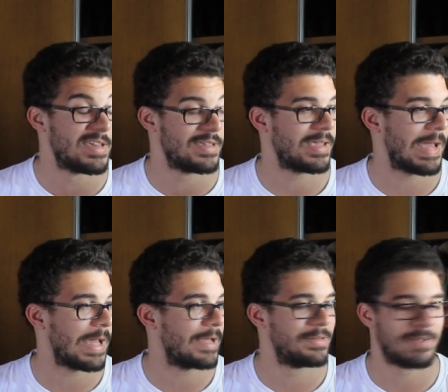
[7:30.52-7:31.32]

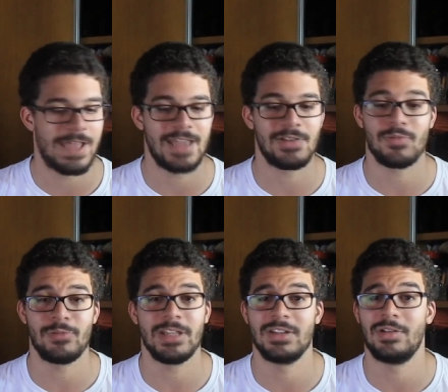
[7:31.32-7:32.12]
yeah, I don't
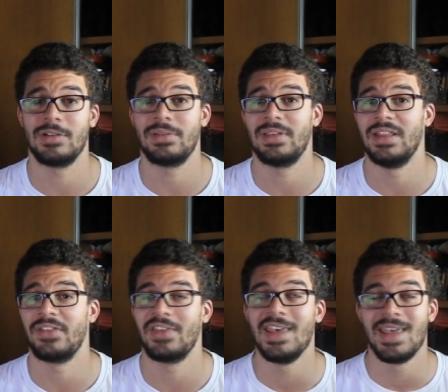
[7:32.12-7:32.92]
really know how to say
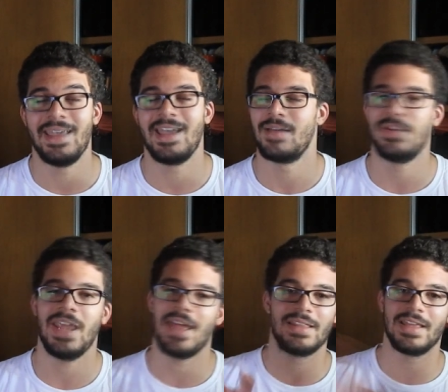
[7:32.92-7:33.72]
this. But
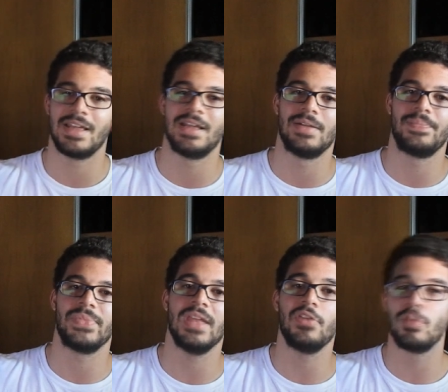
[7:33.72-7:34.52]
yeah, the
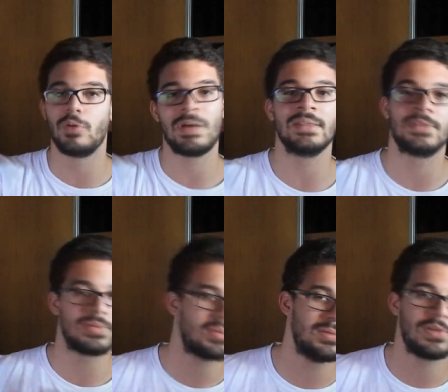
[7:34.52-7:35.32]
Inazuma 1,
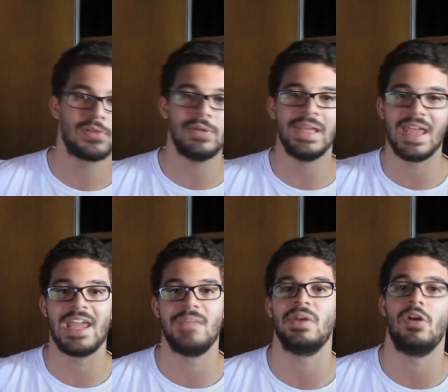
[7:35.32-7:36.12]
2, 3
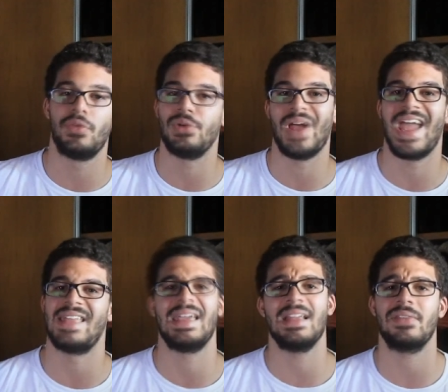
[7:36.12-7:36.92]
game also
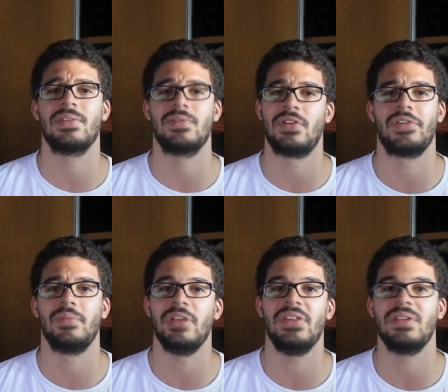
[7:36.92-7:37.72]
had that for
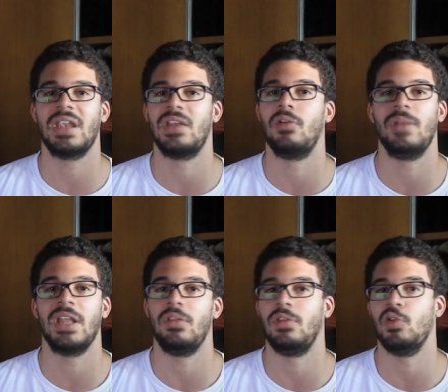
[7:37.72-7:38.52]
some reason, and
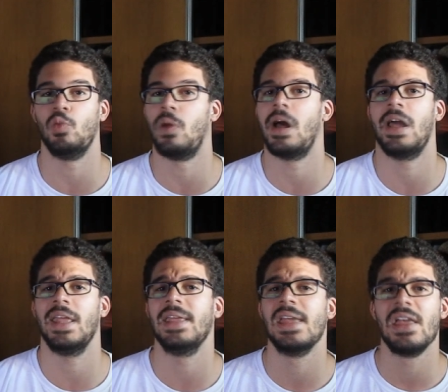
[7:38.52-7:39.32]
nobody knew
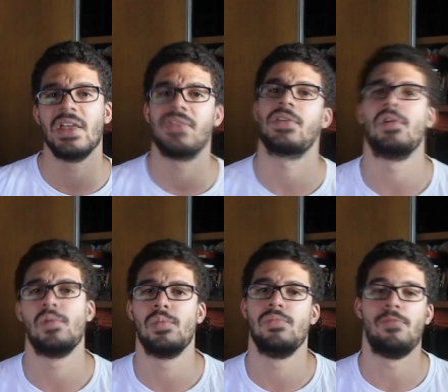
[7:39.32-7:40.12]
why.
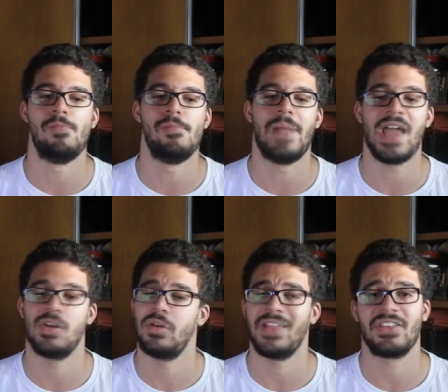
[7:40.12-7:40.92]
So I
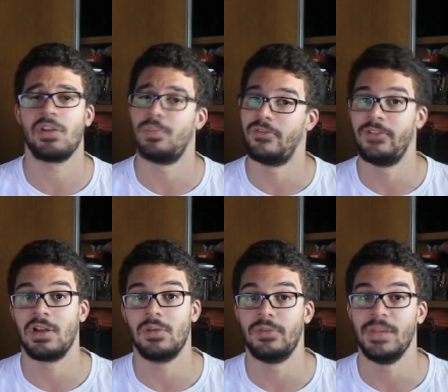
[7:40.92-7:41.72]
don't know if that's a
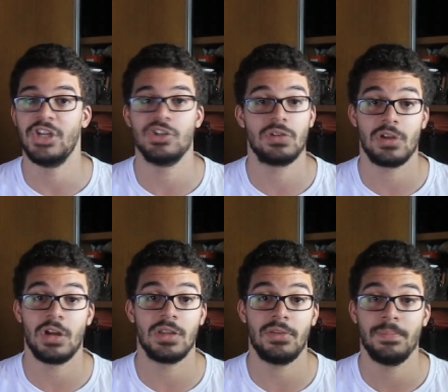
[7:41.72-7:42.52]
confirmation or
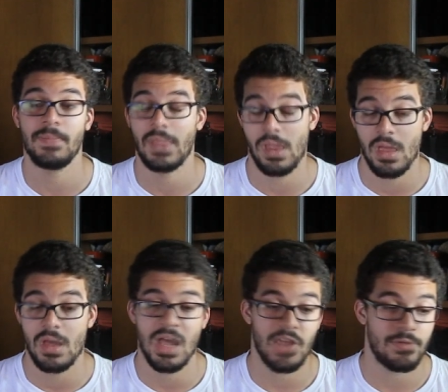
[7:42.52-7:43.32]
not.
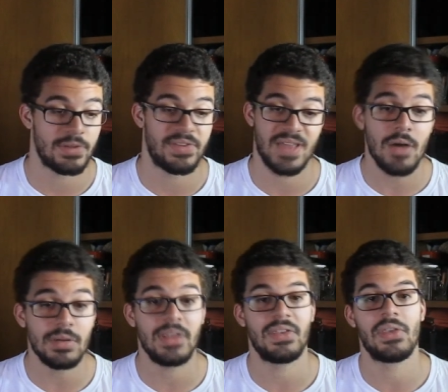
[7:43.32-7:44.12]
As for the
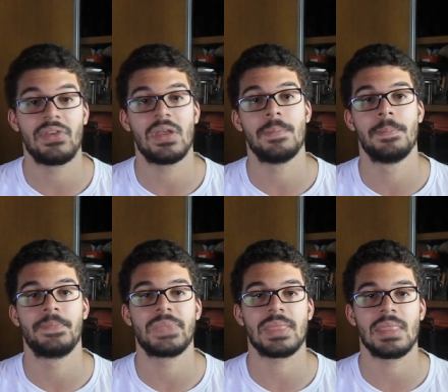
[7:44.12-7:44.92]
scouting system,